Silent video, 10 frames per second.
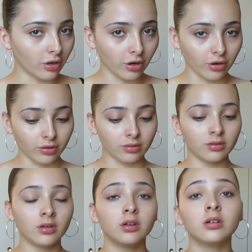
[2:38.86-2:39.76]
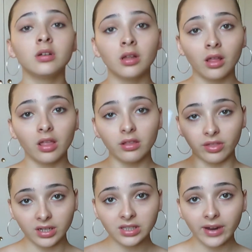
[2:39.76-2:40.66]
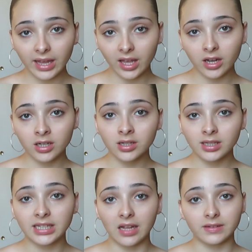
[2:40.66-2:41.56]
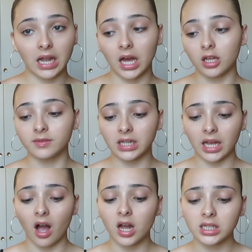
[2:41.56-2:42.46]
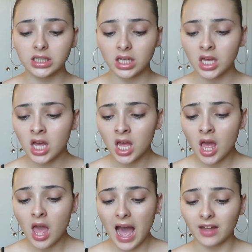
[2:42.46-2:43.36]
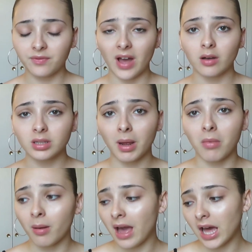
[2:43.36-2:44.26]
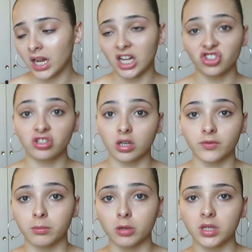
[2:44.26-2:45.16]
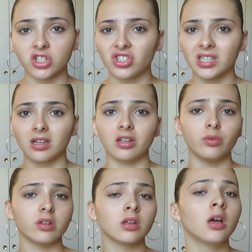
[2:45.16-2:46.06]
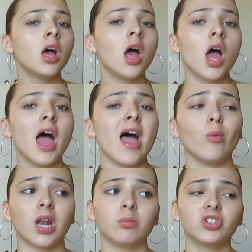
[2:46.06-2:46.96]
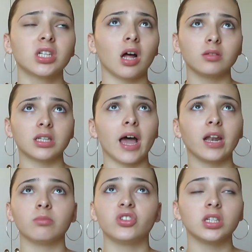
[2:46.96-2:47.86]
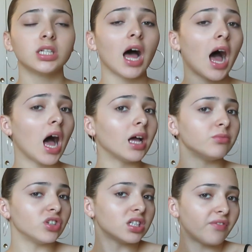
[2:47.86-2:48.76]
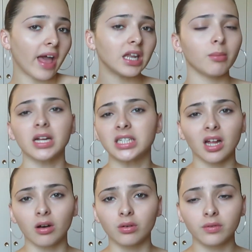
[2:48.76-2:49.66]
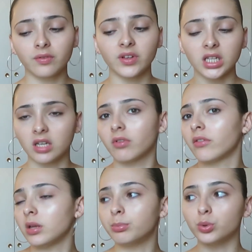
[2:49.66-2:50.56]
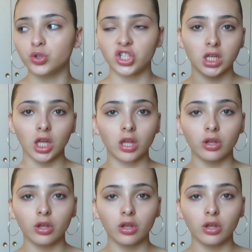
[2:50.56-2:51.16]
girl. This right here saves lives. Like honestly, I found that my mom had it and I just took it from her because she's not gonna use it. And when I'm just outside, I'm just hot, I'm just fanning myself, feeling very bougie and